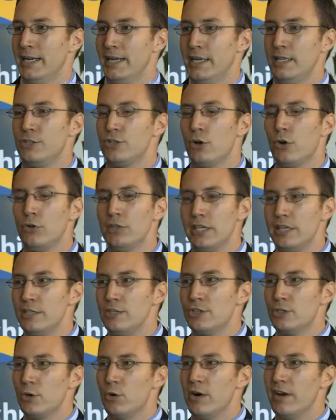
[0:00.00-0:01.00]
and he told
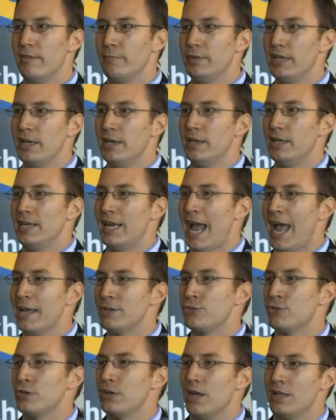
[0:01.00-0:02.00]
his story of being an
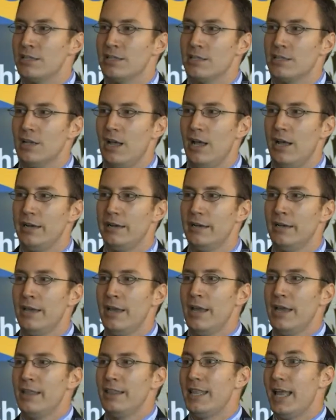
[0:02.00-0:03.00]
astronaut's son
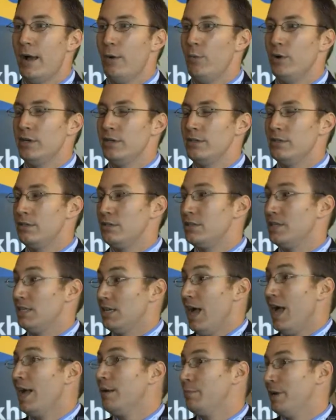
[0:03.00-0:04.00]
that was
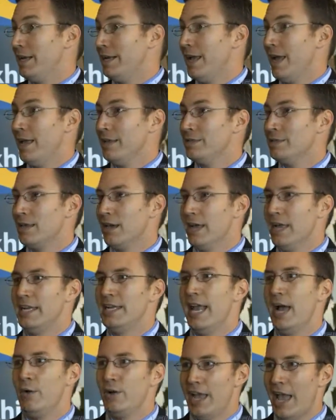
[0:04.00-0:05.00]
denied by NASA, and
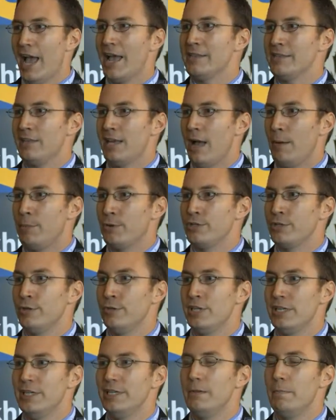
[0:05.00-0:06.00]
now he has the
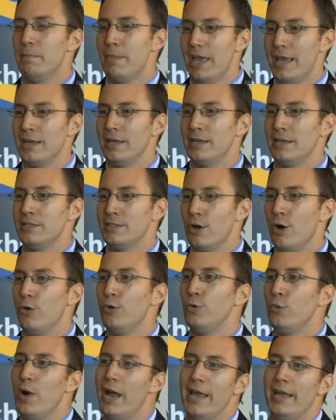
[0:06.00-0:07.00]
opportunity to make his
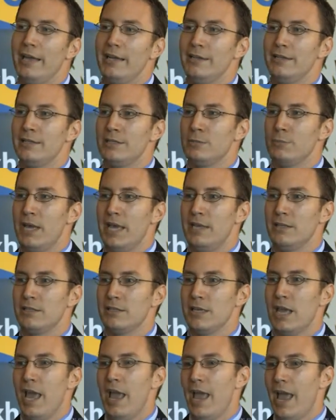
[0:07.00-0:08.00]
own way into space.
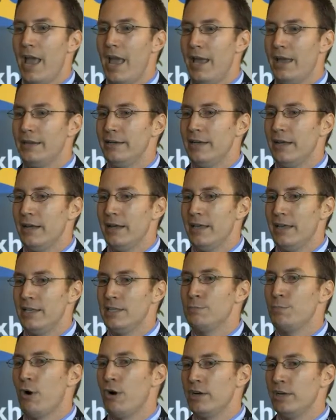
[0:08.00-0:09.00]
And uh,
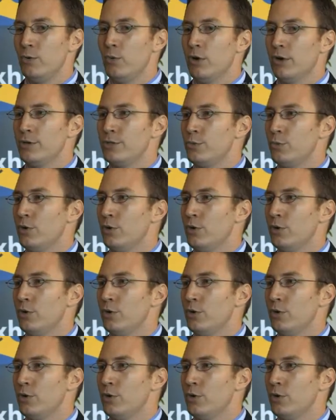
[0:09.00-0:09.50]
his parting words